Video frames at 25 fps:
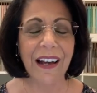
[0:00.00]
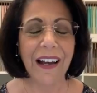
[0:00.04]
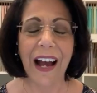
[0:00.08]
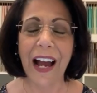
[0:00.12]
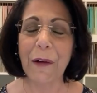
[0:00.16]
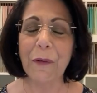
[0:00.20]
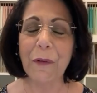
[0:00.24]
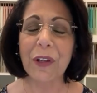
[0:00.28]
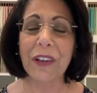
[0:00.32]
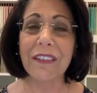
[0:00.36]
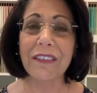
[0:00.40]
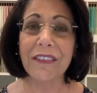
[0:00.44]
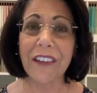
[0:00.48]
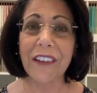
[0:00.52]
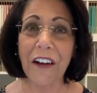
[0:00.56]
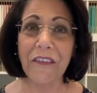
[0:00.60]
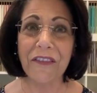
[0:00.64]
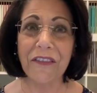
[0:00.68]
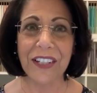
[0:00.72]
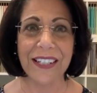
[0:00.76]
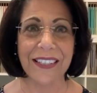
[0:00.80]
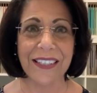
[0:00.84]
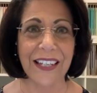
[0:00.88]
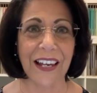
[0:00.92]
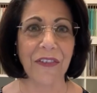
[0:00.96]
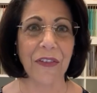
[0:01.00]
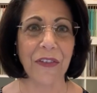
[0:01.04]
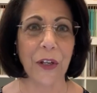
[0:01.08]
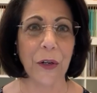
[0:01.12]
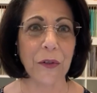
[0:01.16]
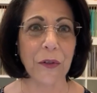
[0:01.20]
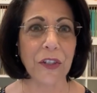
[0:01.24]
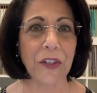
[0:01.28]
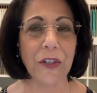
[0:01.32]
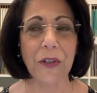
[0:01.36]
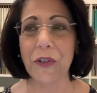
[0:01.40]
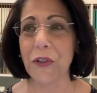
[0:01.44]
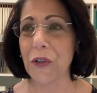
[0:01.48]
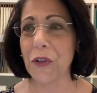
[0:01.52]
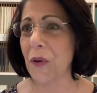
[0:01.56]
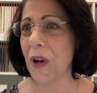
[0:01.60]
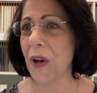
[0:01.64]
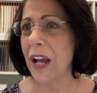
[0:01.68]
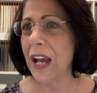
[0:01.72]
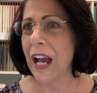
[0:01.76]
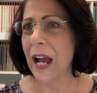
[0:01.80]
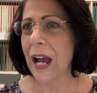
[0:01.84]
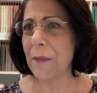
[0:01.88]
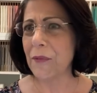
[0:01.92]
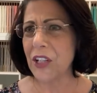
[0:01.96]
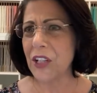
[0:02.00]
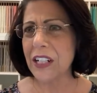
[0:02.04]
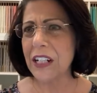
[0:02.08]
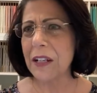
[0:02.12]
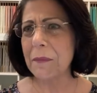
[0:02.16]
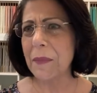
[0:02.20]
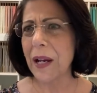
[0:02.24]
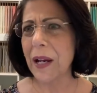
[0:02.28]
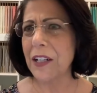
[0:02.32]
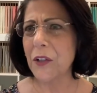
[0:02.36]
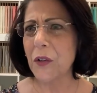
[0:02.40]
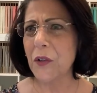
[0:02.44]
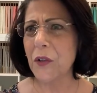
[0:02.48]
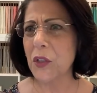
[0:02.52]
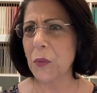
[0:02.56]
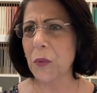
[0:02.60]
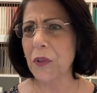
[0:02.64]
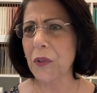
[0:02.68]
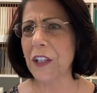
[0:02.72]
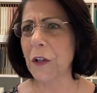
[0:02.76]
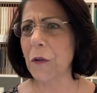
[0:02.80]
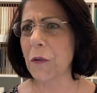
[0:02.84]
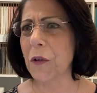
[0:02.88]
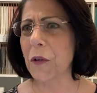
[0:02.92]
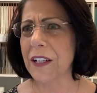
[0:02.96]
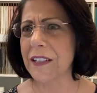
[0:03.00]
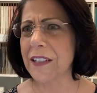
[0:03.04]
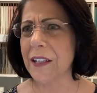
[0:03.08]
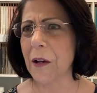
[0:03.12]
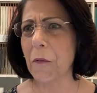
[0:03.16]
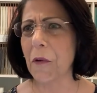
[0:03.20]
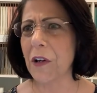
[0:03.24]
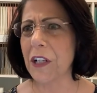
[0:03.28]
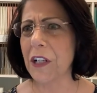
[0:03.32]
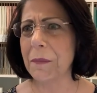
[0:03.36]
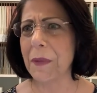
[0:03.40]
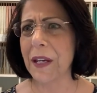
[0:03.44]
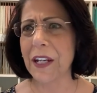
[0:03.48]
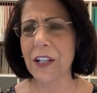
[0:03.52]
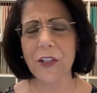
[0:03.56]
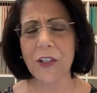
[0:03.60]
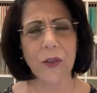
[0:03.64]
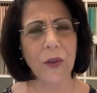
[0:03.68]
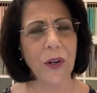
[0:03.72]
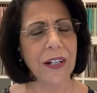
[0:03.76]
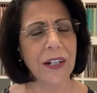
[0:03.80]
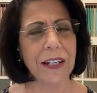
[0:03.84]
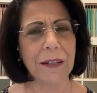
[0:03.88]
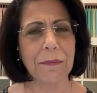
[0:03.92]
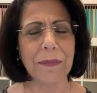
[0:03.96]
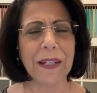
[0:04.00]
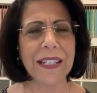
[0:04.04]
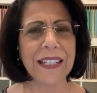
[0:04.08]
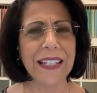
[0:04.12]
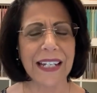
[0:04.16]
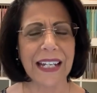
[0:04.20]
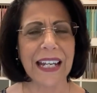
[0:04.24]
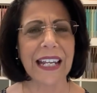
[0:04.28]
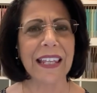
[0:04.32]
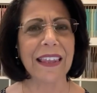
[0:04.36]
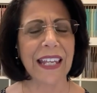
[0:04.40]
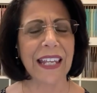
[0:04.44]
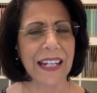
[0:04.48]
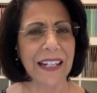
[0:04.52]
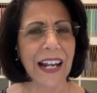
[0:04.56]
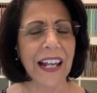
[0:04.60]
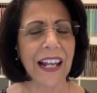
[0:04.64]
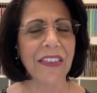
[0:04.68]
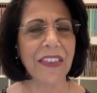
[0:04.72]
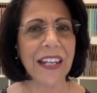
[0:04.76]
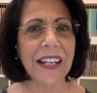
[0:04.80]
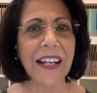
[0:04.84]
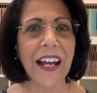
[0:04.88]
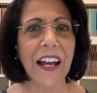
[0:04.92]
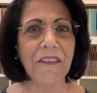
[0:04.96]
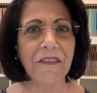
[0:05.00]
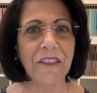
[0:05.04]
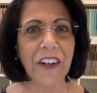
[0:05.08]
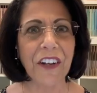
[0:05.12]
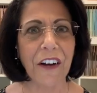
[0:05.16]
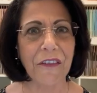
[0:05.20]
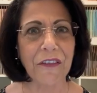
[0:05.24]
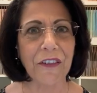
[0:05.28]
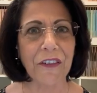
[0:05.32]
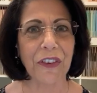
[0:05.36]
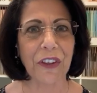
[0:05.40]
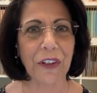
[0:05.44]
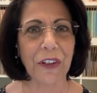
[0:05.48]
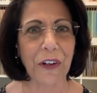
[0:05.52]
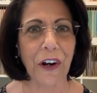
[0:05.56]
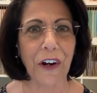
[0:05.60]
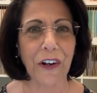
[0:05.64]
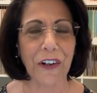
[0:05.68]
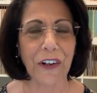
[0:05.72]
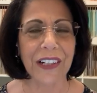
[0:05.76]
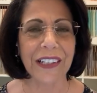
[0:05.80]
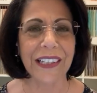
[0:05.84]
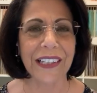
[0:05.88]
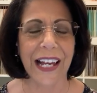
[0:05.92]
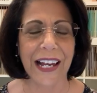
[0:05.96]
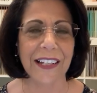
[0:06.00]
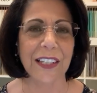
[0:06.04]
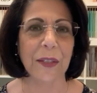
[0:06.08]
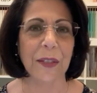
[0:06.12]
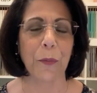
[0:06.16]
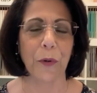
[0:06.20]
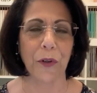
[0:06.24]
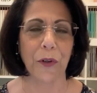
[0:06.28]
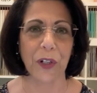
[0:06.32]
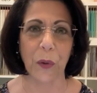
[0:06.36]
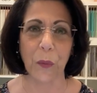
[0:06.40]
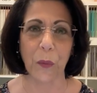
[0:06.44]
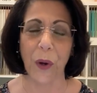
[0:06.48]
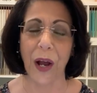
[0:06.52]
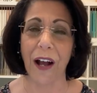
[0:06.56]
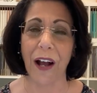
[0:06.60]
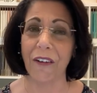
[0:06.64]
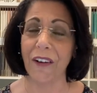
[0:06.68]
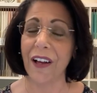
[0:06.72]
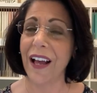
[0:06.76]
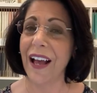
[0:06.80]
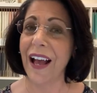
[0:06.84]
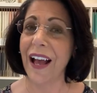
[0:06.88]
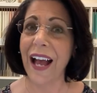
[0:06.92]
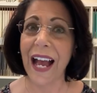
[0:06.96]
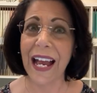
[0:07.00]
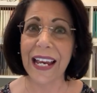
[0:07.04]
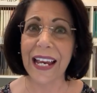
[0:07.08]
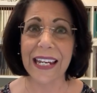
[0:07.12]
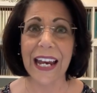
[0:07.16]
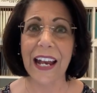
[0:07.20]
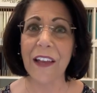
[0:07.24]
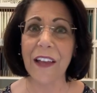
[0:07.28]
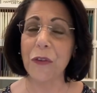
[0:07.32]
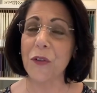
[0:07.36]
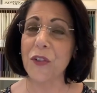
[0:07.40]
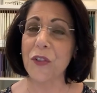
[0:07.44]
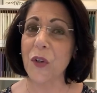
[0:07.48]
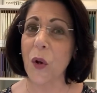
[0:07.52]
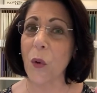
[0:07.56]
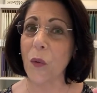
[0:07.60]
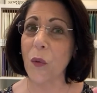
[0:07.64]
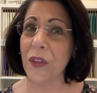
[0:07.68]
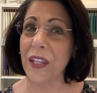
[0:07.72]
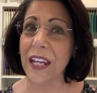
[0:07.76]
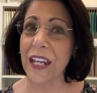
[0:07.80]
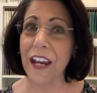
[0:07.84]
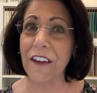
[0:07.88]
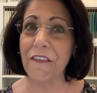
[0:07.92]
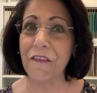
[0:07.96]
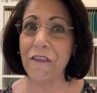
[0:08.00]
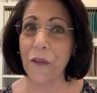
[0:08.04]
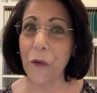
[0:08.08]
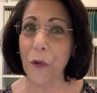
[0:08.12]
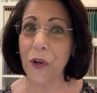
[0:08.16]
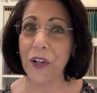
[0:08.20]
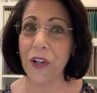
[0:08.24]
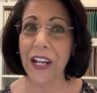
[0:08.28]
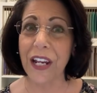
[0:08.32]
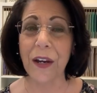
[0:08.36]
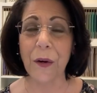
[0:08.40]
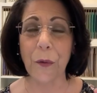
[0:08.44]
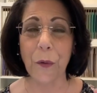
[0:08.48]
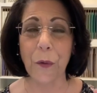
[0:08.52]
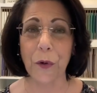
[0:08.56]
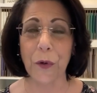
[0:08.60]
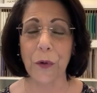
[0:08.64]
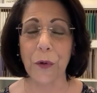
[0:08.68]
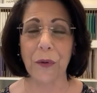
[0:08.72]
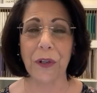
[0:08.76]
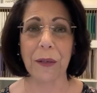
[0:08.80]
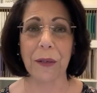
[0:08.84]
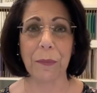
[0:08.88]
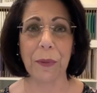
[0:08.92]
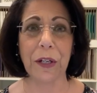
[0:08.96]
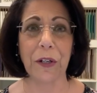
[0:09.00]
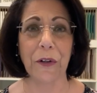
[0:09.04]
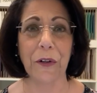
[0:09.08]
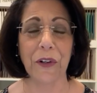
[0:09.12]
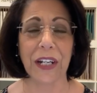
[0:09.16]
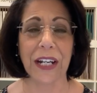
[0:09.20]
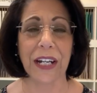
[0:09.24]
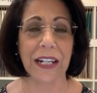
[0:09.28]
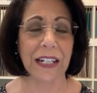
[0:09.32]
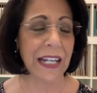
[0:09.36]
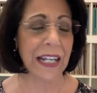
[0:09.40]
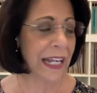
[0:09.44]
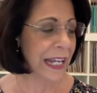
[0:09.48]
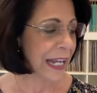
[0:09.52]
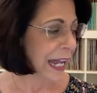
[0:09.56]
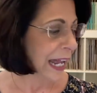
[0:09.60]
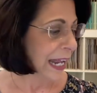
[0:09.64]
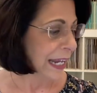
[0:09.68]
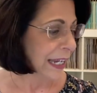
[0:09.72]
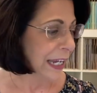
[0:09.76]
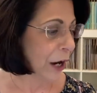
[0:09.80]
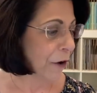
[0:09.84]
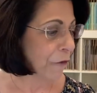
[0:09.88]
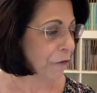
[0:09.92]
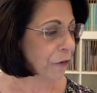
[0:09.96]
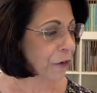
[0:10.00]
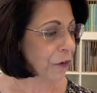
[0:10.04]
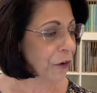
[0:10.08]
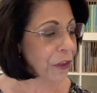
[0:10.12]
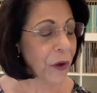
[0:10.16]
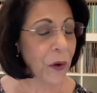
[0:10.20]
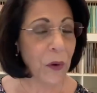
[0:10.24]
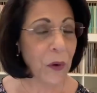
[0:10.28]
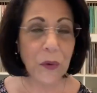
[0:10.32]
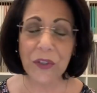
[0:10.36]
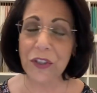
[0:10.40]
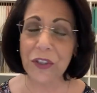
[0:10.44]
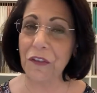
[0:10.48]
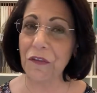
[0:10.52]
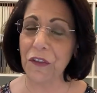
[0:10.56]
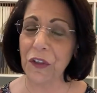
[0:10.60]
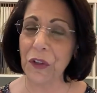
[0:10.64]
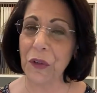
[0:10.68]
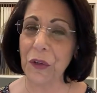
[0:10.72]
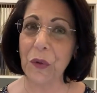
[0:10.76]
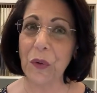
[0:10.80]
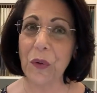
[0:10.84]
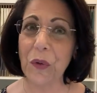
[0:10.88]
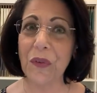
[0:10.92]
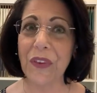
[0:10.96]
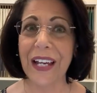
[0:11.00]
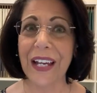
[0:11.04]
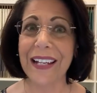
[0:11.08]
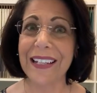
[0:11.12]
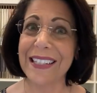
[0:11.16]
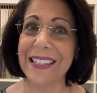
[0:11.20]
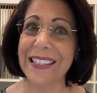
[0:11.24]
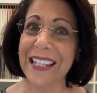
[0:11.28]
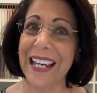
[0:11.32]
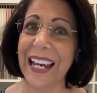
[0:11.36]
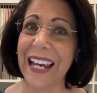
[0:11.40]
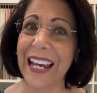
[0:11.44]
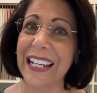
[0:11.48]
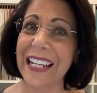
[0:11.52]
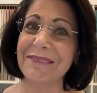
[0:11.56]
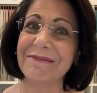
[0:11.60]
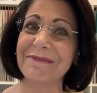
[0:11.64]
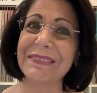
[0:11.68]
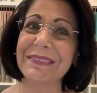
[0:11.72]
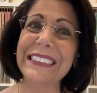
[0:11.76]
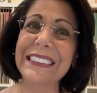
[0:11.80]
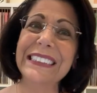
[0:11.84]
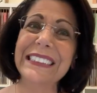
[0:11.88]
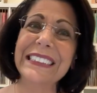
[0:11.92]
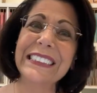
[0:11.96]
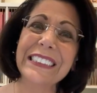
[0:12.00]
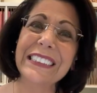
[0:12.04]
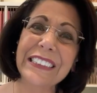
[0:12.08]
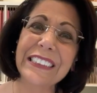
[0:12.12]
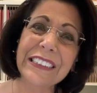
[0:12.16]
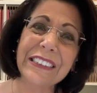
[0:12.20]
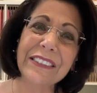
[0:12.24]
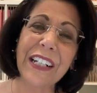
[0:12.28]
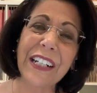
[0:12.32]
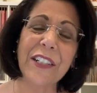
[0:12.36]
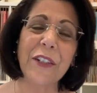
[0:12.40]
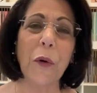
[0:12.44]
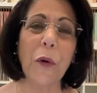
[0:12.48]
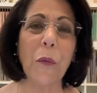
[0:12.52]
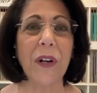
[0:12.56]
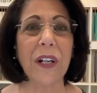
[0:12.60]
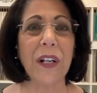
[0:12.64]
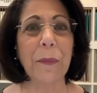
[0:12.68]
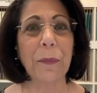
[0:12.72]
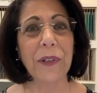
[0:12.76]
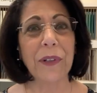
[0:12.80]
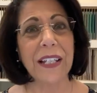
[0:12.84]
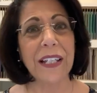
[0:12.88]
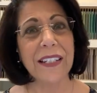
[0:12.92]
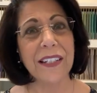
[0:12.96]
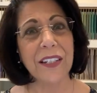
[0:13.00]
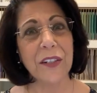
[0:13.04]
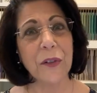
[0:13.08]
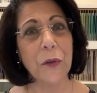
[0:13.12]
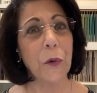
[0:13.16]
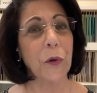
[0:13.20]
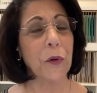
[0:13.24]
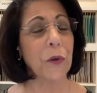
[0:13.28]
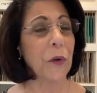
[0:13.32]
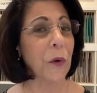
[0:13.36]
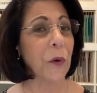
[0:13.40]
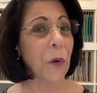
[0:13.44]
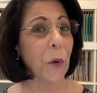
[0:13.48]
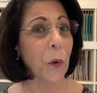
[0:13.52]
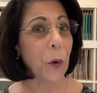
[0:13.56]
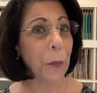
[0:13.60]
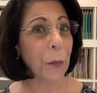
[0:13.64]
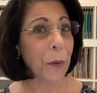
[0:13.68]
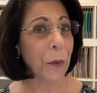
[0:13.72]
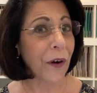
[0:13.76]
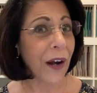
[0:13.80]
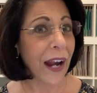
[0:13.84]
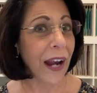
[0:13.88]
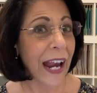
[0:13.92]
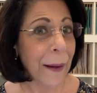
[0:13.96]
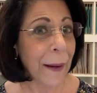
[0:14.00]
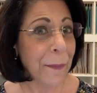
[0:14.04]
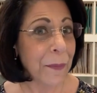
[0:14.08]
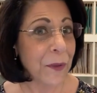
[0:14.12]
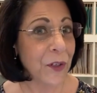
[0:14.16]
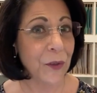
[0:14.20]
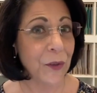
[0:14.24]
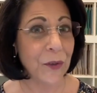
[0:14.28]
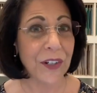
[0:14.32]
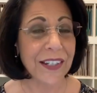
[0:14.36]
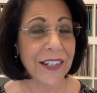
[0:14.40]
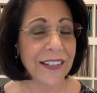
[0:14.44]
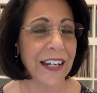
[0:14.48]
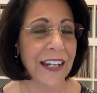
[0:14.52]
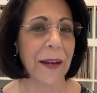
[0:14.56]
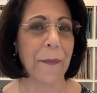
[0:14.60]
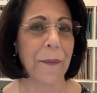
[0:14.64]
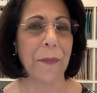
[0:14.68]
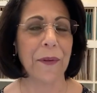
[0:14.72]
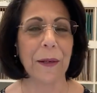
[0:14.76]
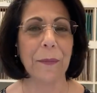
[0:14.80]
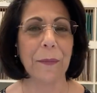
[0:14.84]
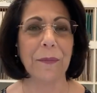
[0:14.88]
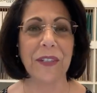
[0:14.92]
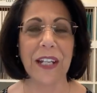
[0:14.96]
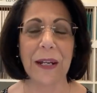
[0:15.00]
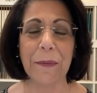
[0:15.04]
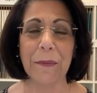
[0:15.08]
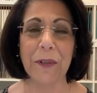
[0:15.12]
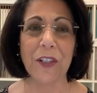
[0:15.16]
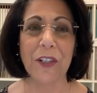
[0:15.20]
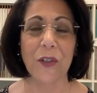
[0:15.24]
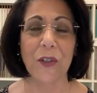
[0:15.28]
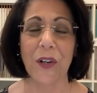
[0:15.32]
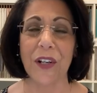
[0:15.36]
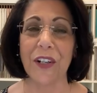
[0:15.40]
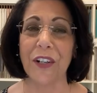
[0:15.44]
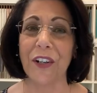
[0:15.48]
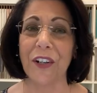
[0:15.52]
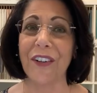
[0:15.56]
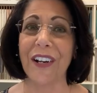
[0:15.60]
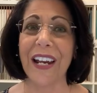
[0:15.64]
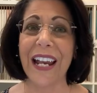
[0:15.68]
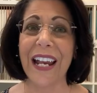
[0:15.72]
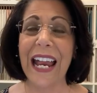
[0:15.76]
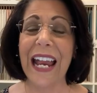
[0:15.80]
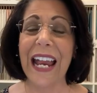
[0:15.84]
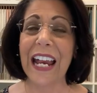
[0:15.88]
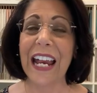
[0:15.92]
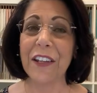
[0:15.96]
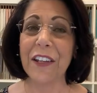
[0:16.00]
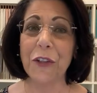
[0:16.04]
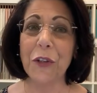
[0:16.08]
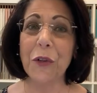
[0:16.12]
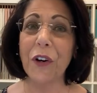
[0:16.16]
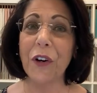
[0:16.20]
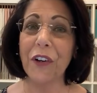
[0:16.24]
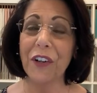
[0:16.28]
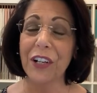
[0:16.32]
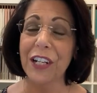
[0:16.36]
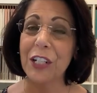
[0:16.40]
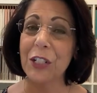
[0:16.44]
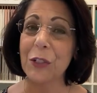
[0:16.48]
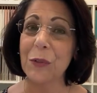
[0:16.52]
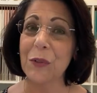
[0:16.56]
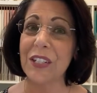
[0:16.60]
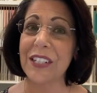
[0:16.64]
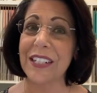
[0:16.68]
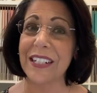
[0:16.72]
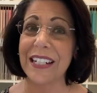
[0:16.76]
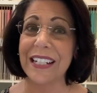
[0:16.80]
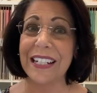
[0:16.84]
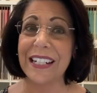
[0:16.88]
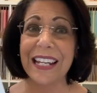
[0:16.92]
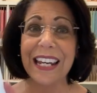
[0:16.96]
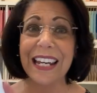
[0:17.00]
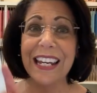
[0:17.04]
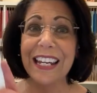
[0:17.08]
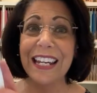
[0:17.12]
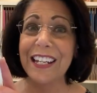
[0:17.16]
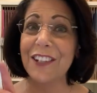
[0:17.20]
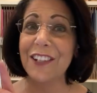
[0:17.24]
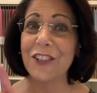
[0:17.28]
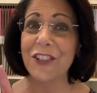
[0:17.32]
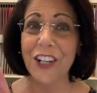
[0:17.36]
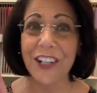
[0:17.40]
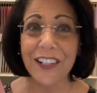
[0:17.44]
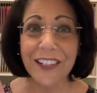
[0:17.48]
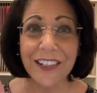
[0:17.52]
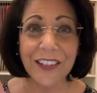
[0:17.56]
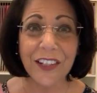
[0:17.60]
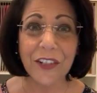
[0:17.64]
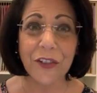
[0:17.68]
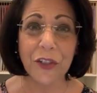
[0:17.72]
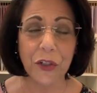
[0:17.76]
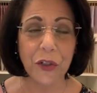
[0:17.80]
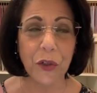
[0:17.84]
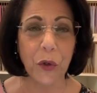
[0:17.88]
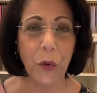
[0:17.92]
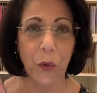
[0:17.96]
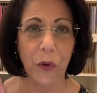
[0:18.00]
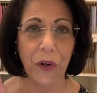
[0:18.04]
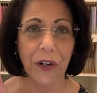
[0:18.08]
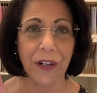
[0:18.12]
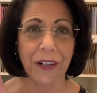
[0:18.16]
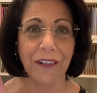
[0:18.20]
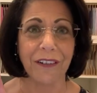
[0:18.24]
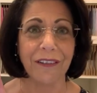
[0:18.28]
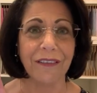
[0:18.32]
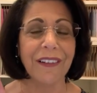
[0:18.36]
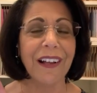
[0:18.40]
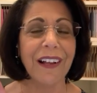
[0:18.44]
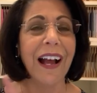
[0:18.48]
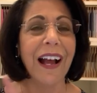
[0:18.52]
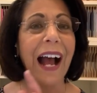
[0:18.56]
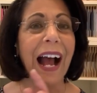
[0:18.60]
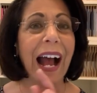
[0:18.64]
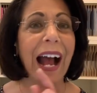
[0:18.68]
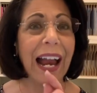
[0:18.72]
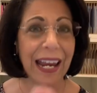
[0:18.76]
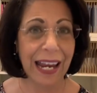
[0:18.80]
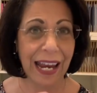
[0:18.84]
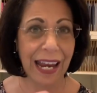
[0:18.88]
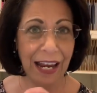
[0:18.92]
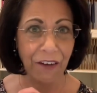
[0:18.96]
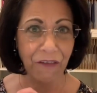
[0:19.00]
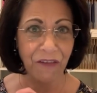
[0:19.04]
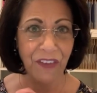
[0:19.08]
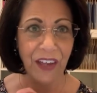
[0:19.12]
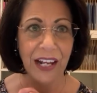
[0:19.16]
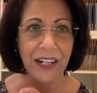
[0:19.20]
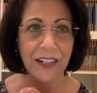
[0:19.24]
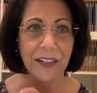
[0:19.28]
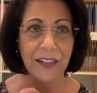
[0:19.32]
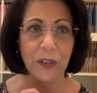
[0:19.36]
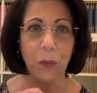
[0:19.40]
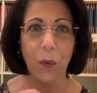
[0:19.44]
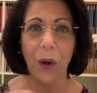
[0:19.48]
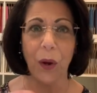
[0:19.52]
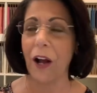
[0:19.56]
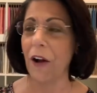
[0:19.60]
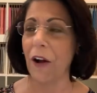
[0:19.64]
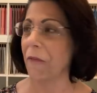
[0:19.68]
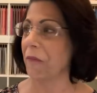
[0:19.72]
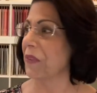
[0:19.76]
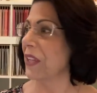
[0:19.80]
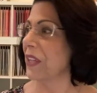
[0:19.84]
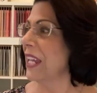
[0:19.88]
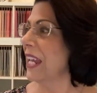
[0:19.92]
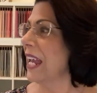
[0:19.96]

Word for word: I would love to send those to you. I'm checking my notes really quick because I wanted to make sure I didn't miss anything. And I think I've covered the card class pretty well. Again, there's only a four-day ordering period. Now, for those of you that say, oh, I don't want to place an order, or perhaps you're a Stampin' Up! Demonstrator and you are interested in just the tutorial, I have that as well.